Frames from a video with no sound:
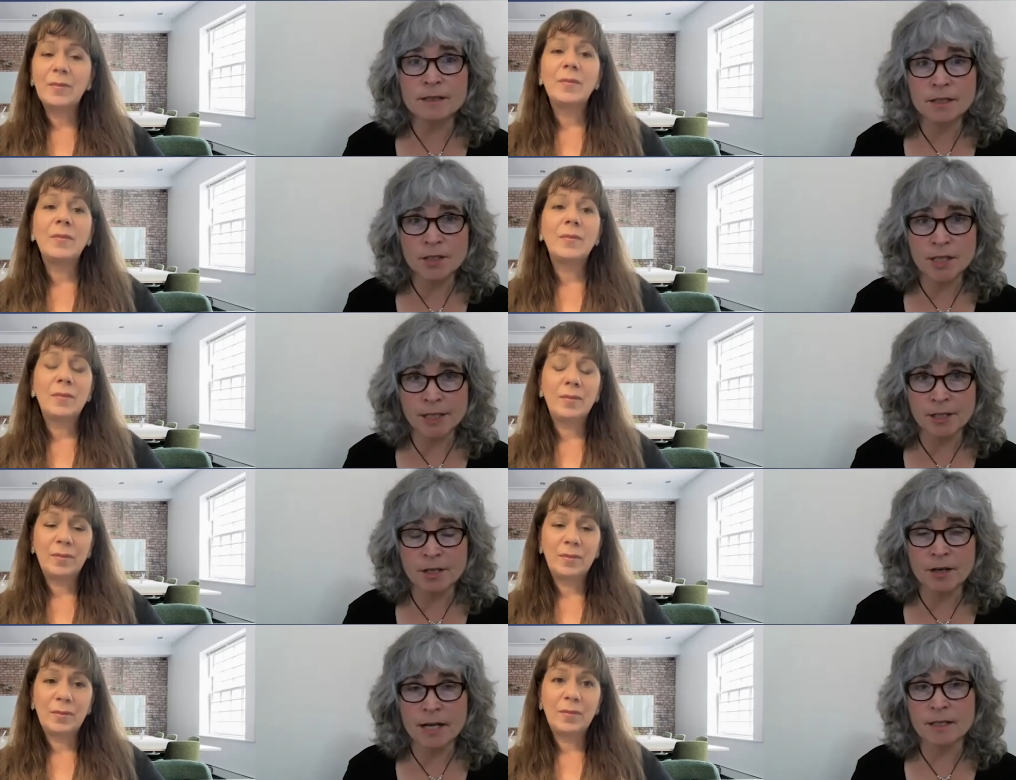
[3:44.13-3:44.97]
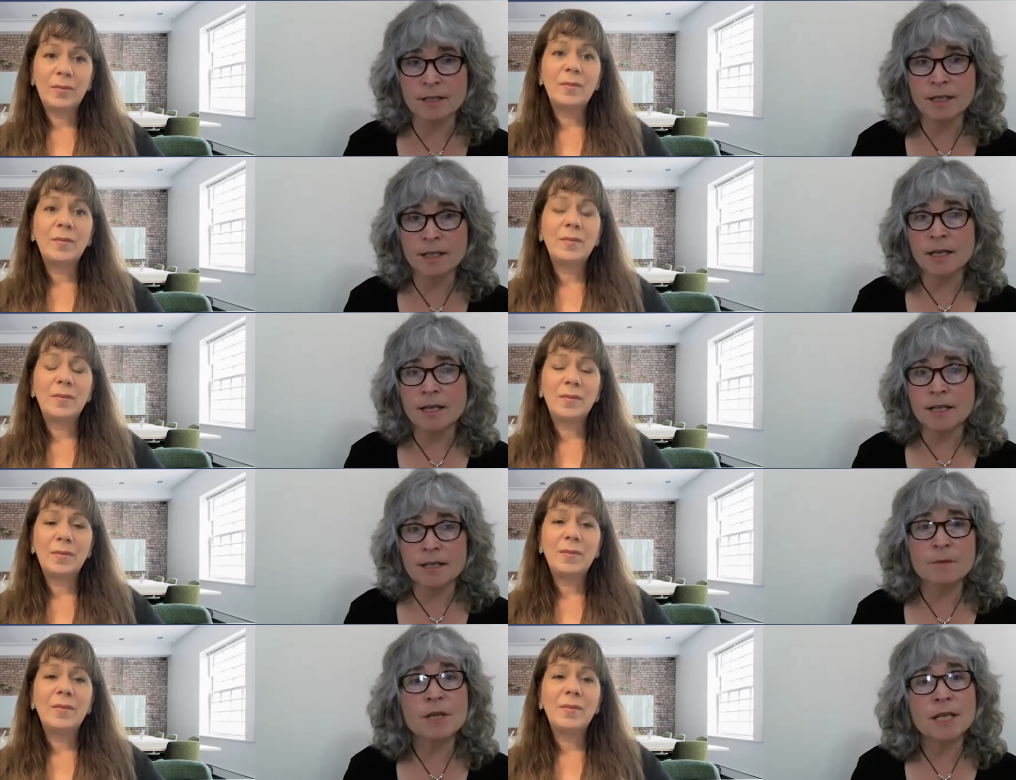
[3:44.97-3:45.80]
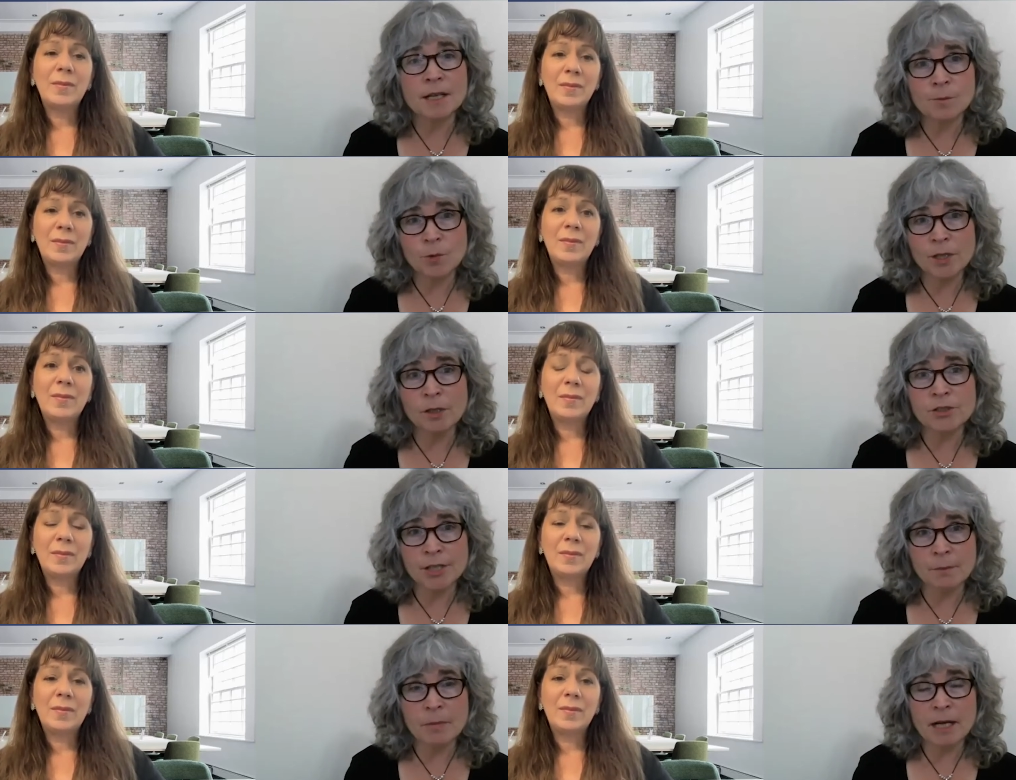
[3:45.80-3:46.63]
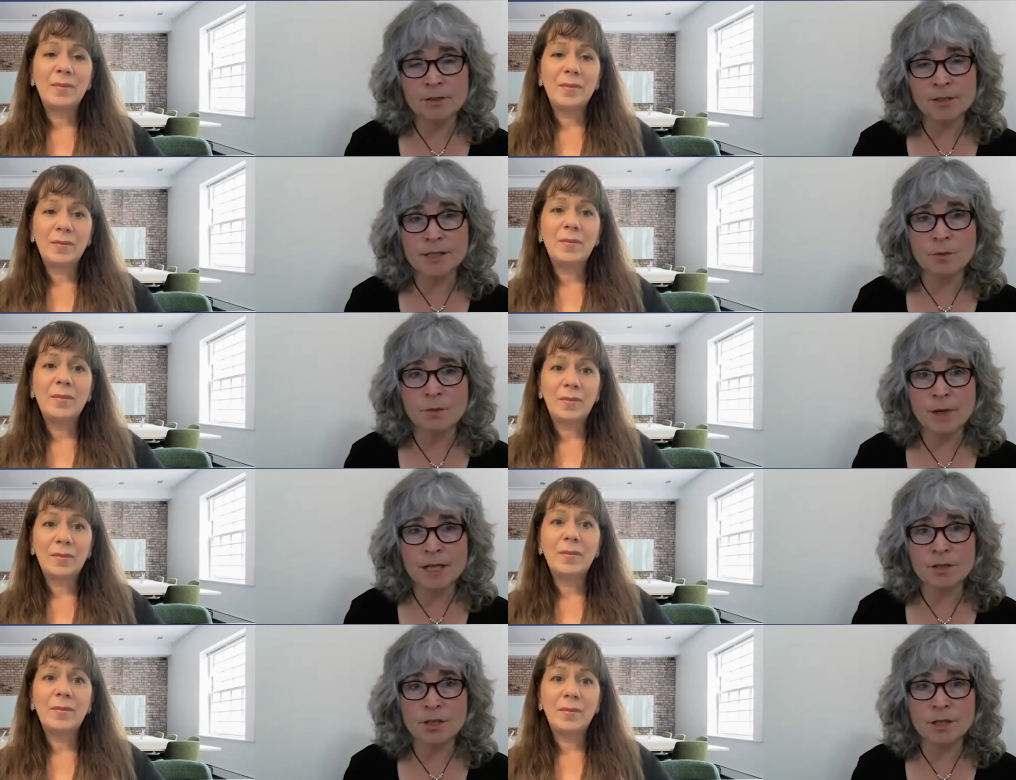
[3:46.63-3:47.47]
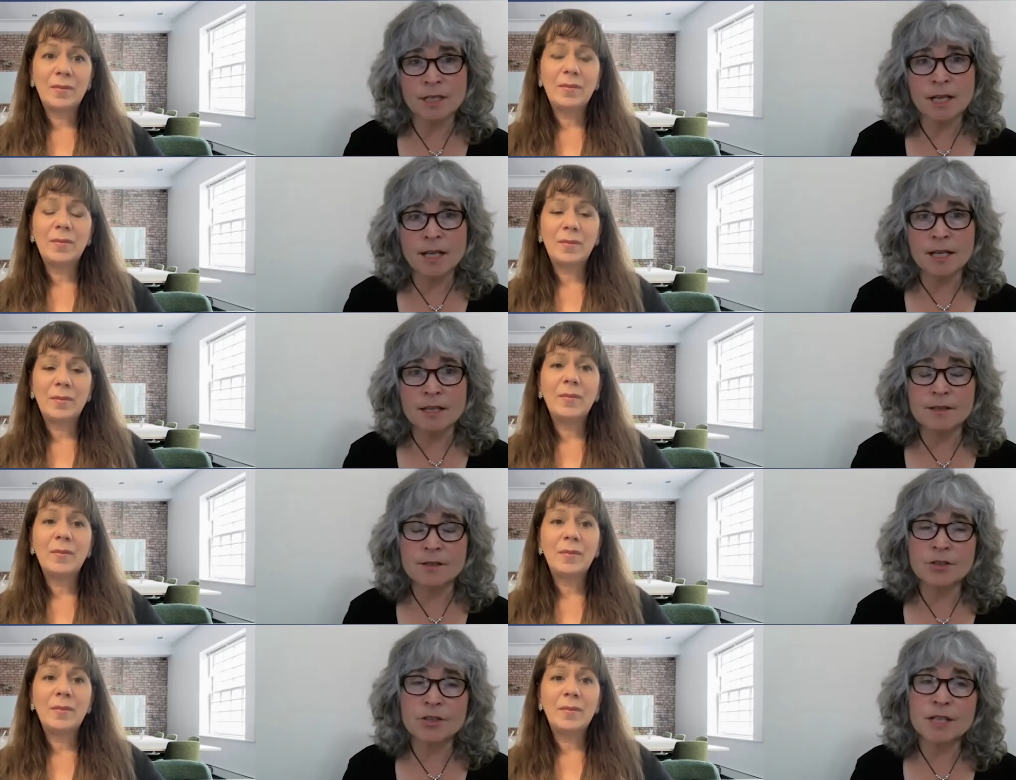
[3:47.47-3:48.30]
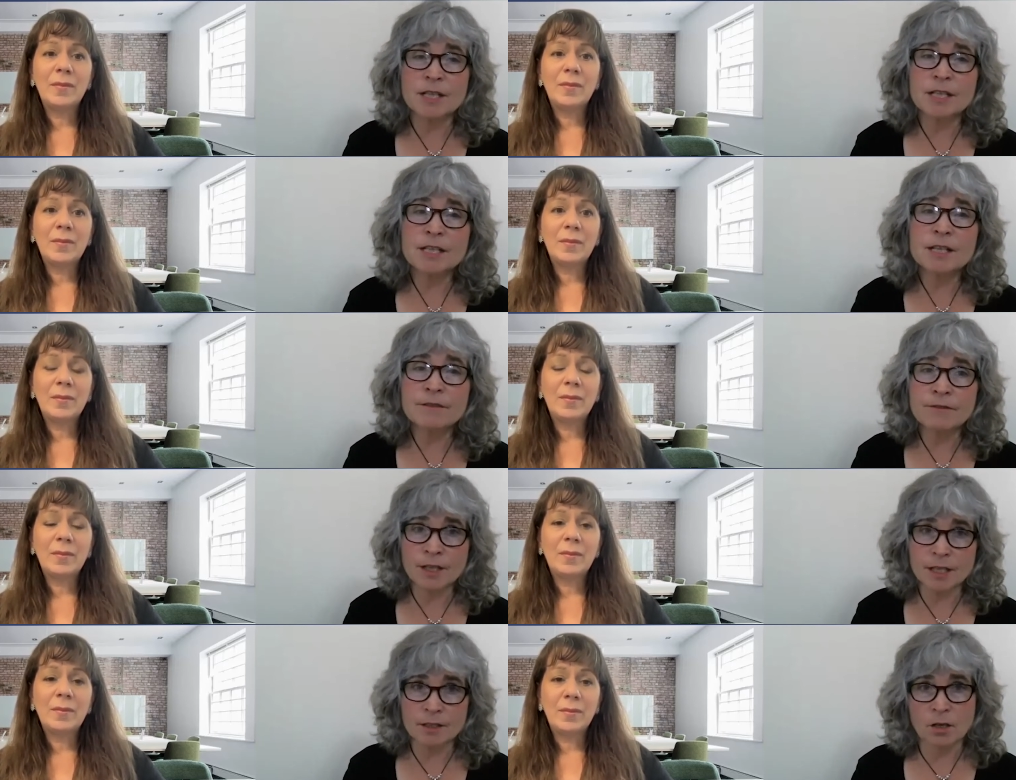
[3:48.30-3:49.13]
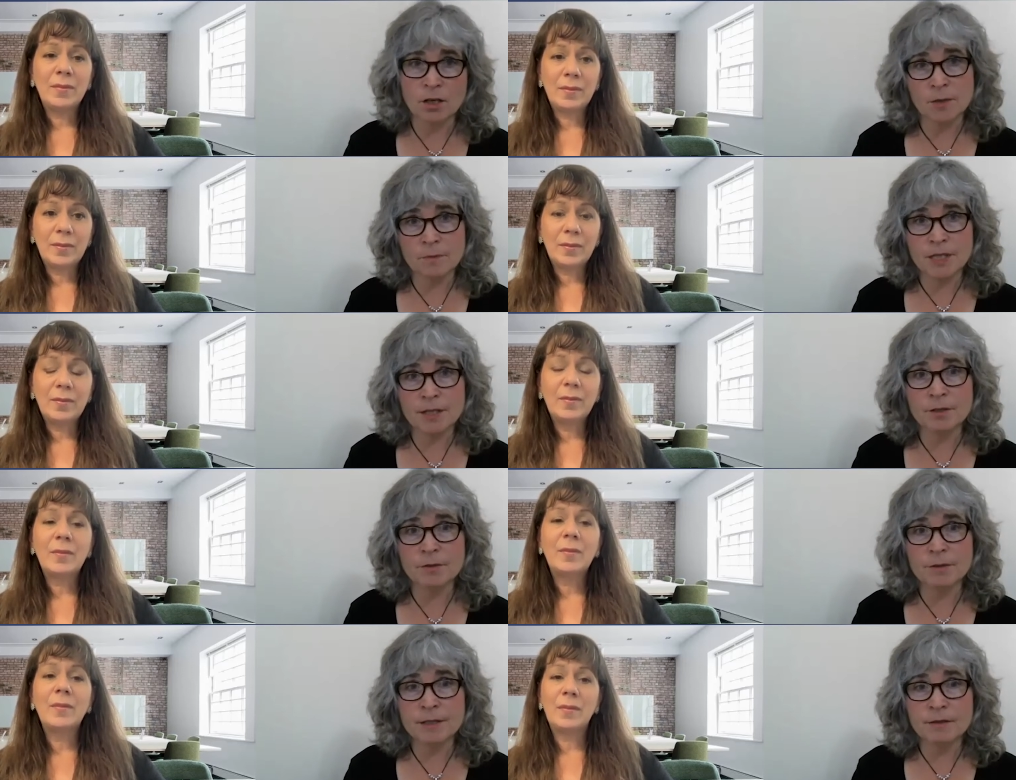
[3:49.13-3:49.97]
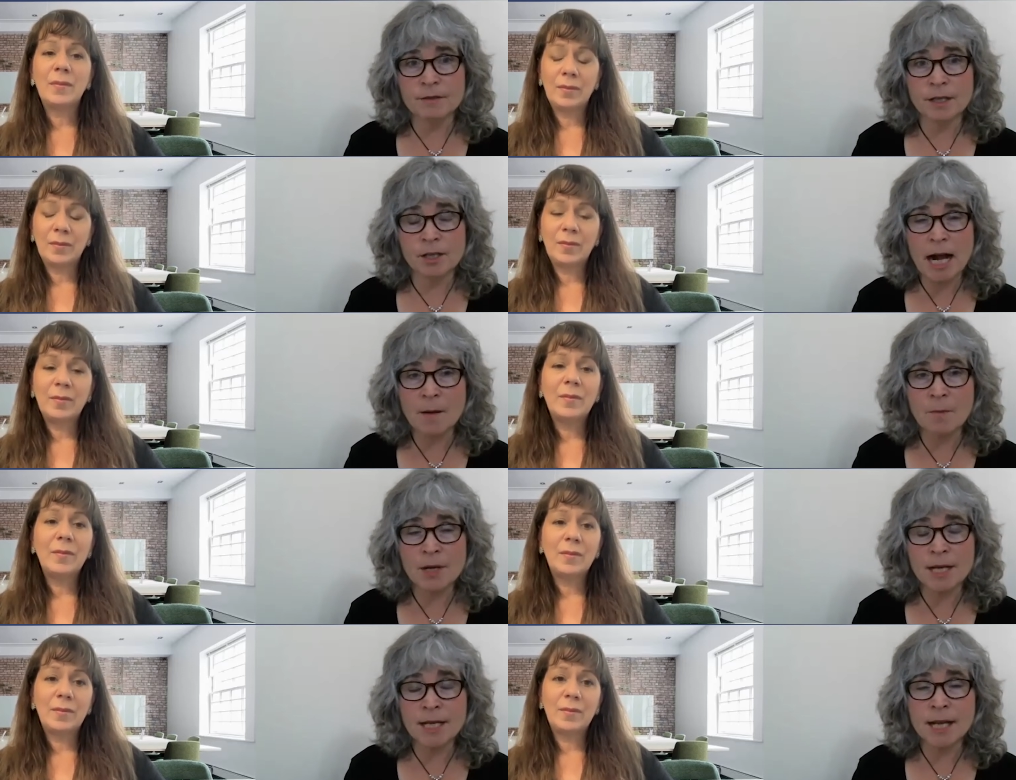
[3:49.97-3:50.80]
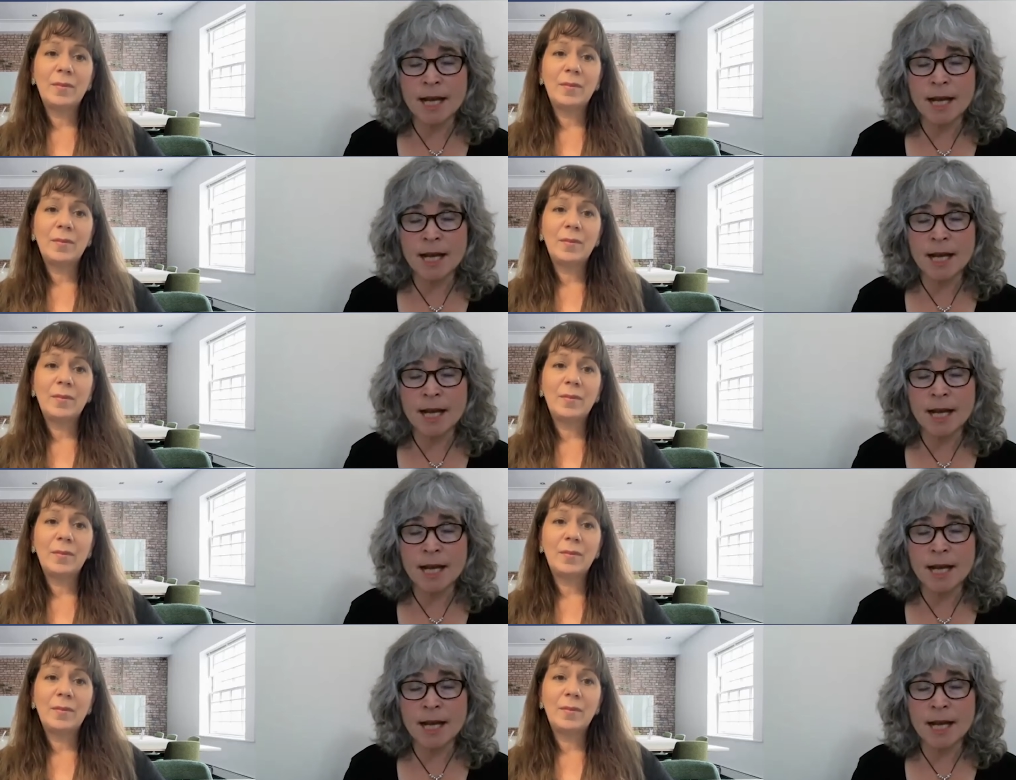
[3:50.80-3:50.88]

Speaker 1: deteriorate, they become wheelchair bound, as you mentioned. These are significant harms that are happening.